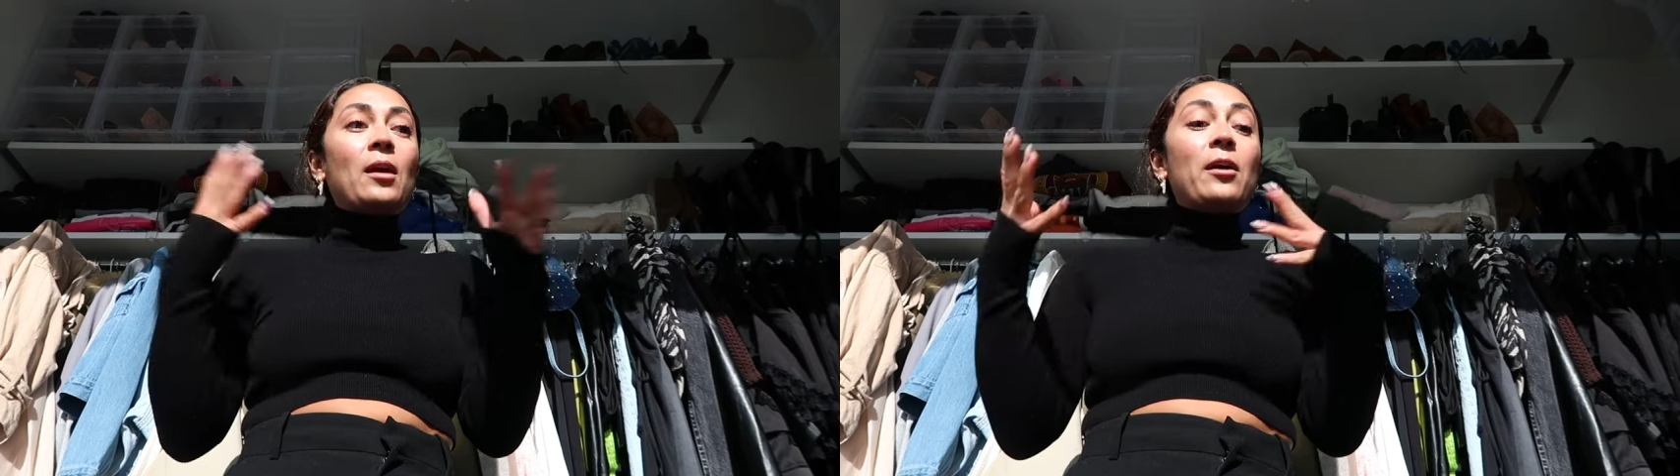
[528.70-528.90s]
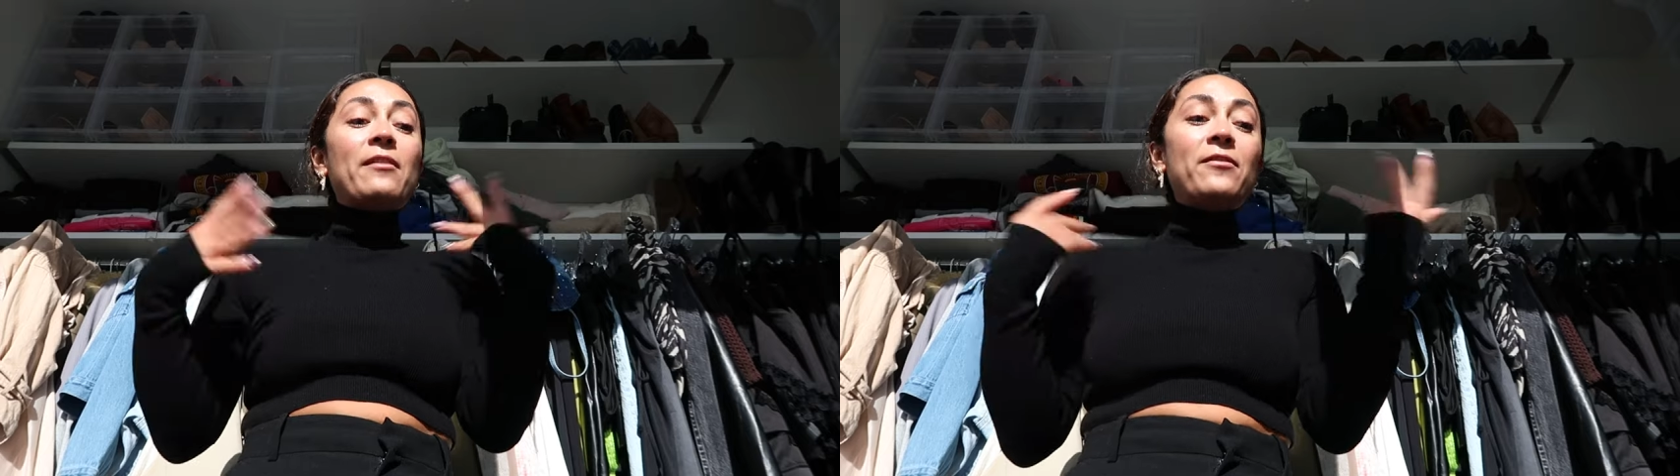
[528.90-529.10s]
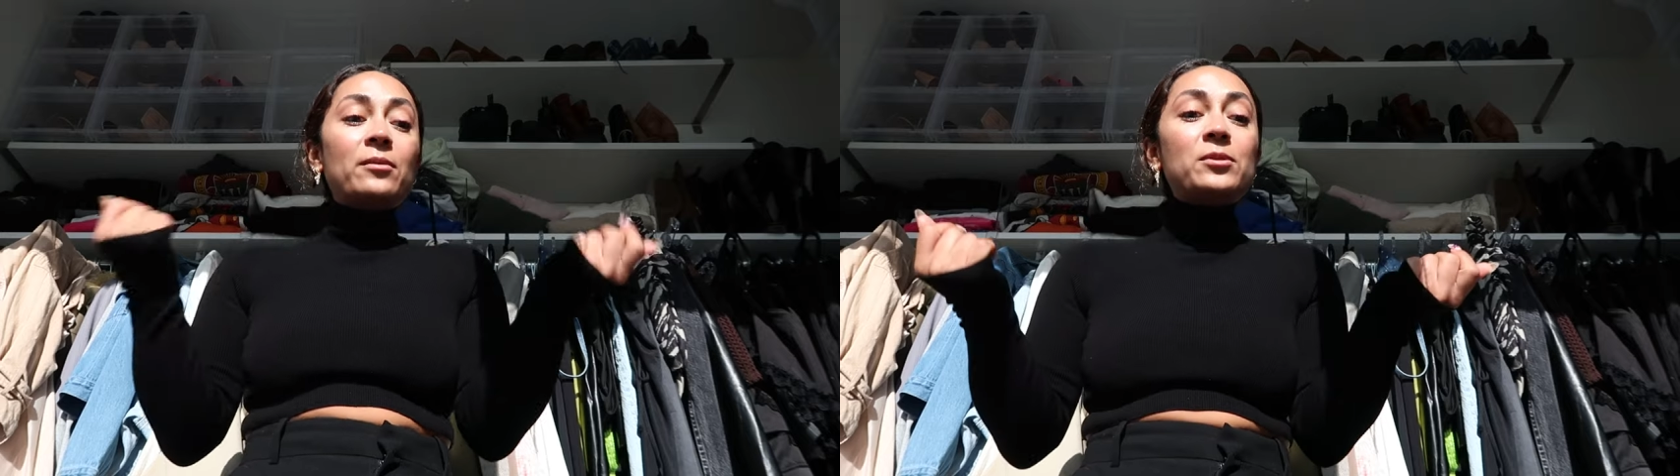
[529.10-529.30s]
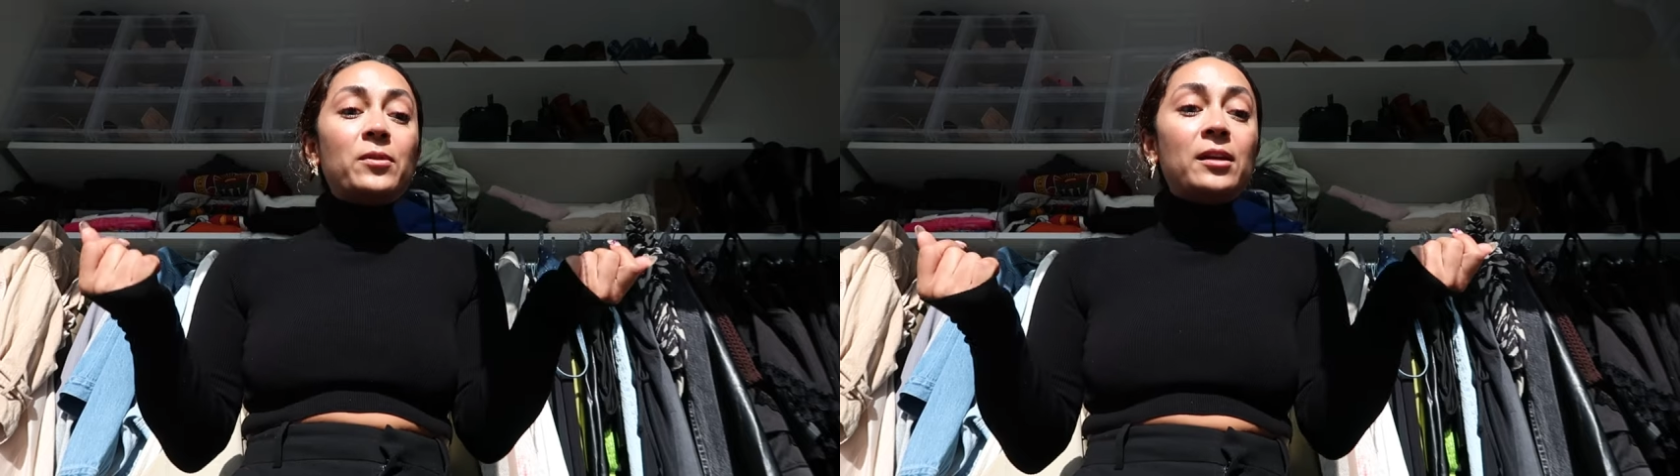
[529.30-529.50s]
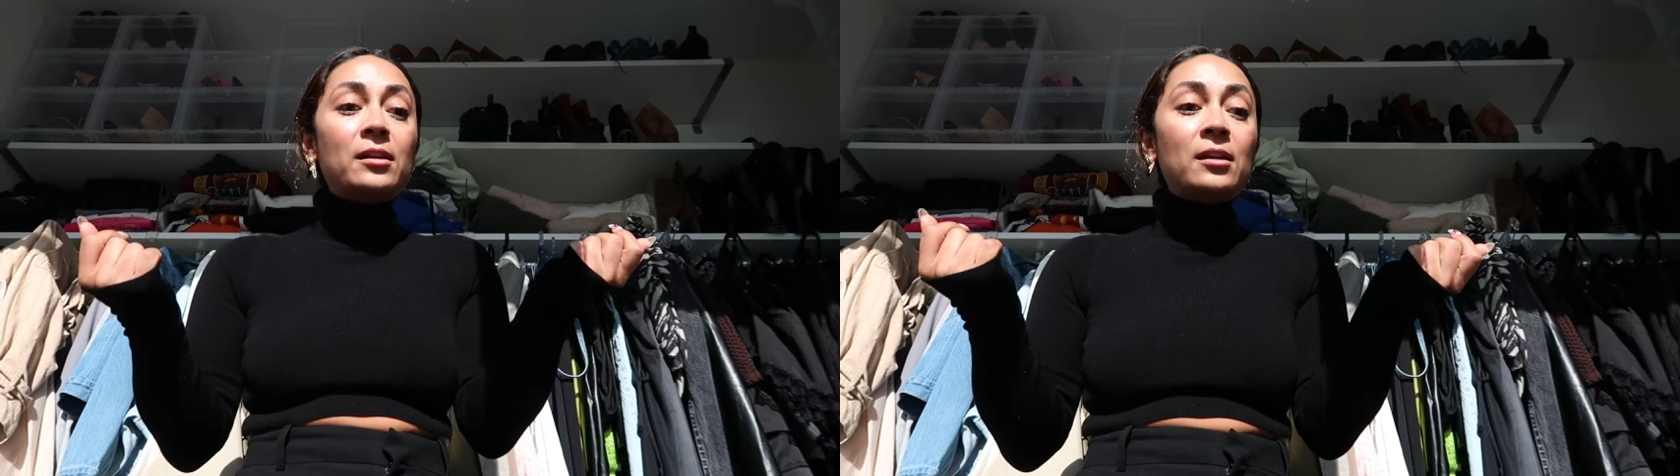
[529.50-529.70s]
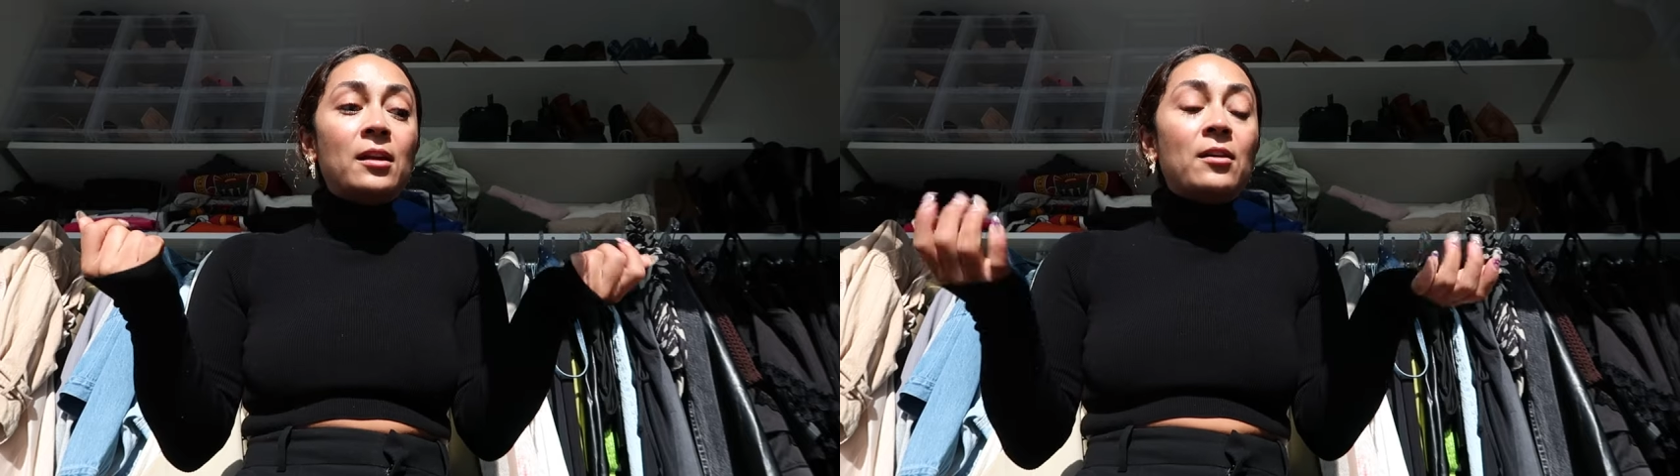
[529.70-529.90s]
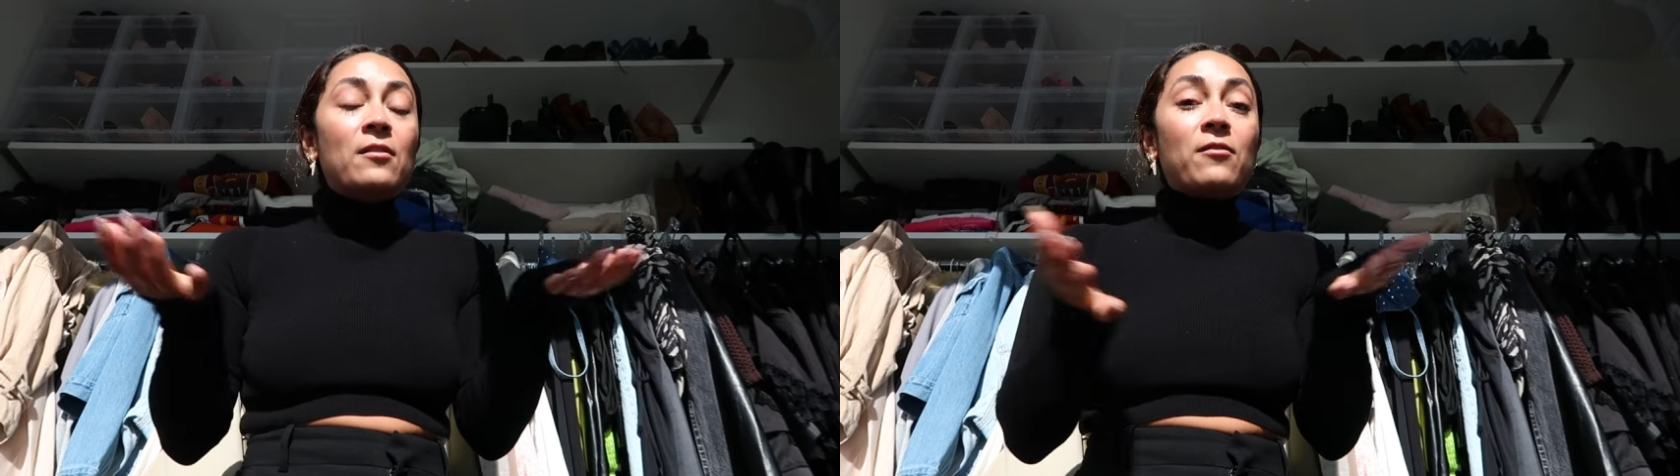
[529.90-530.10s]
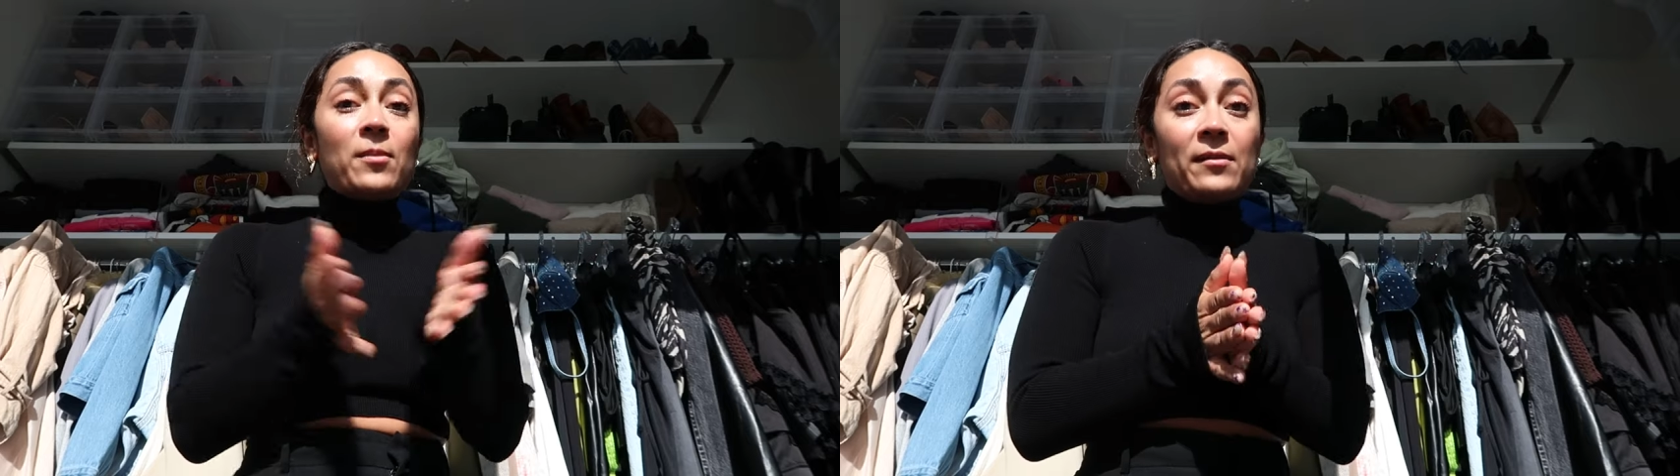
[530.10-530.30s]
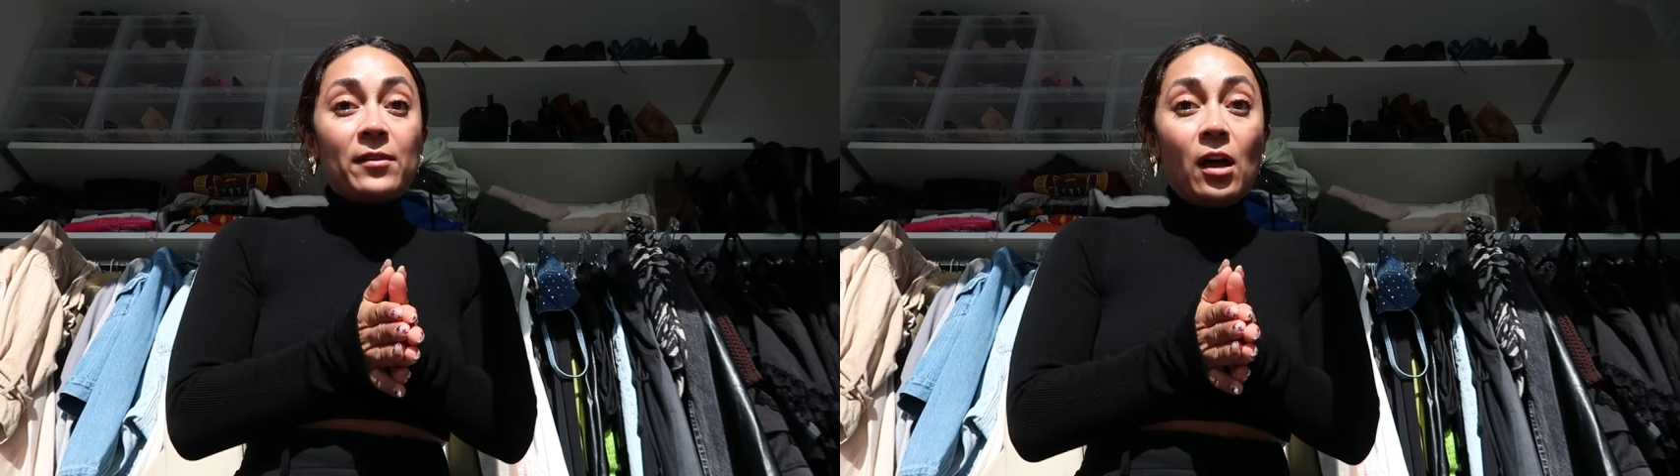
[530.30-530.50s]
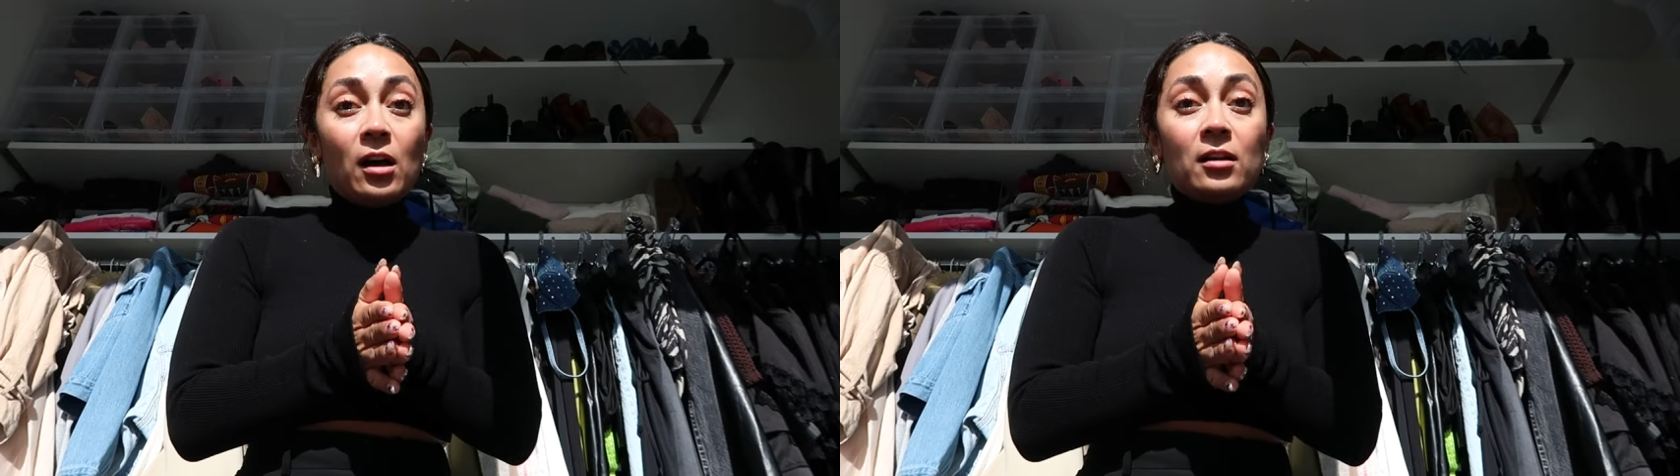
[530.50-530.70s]
or I filmed one for my
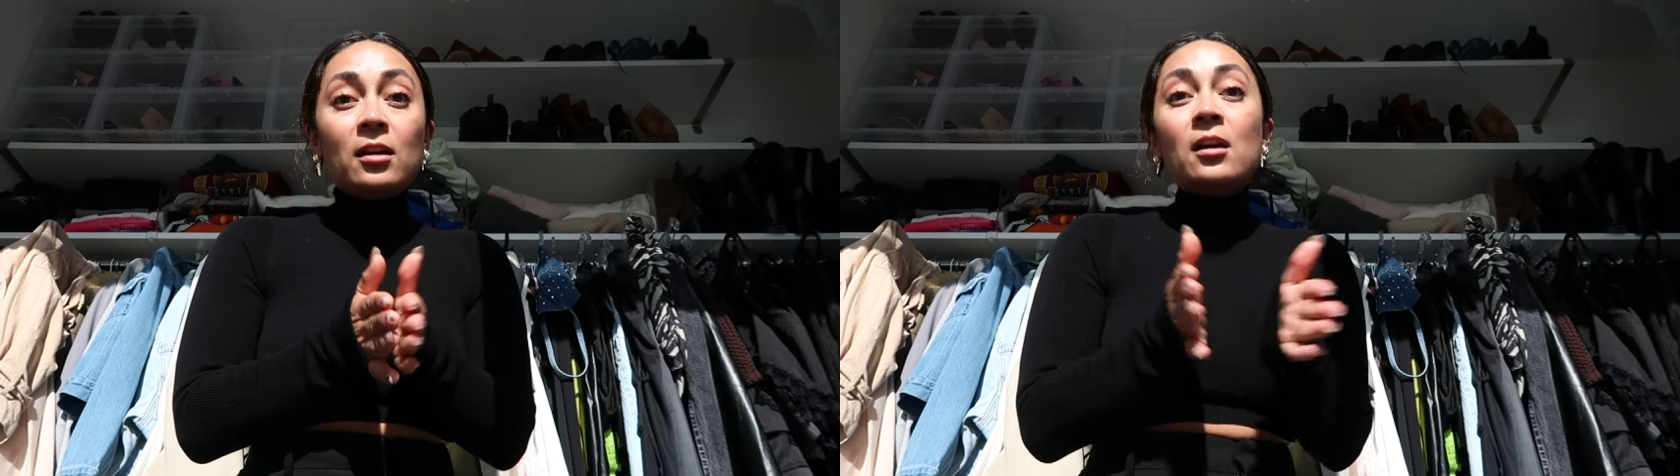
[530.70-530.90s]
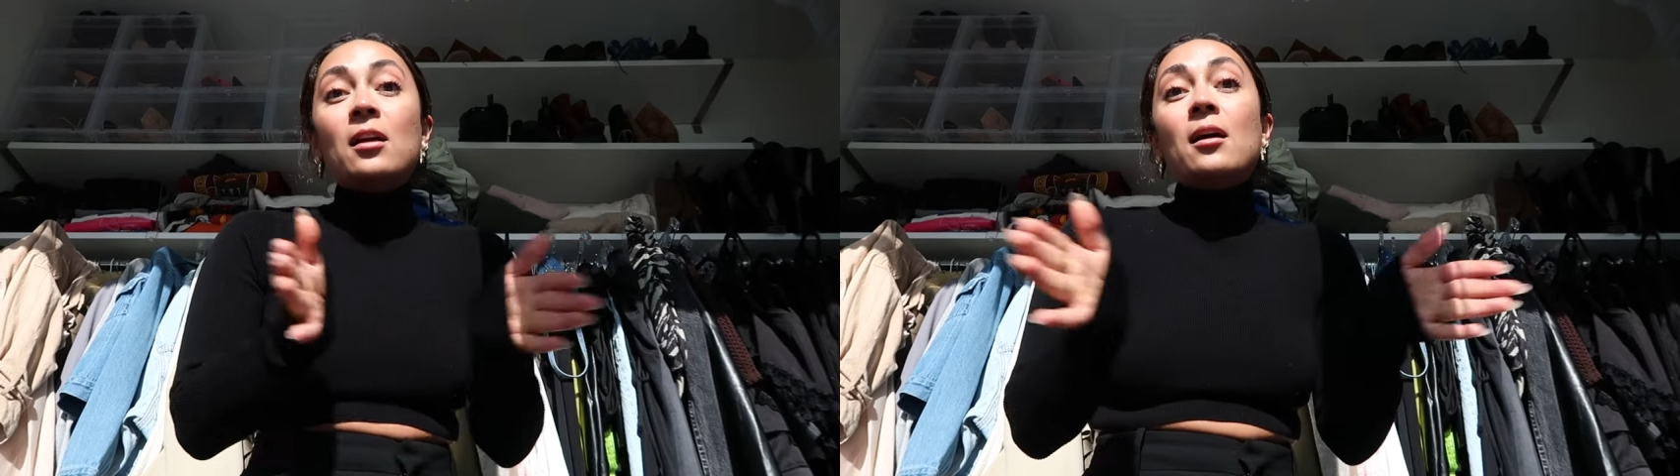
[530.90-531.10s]
vlog,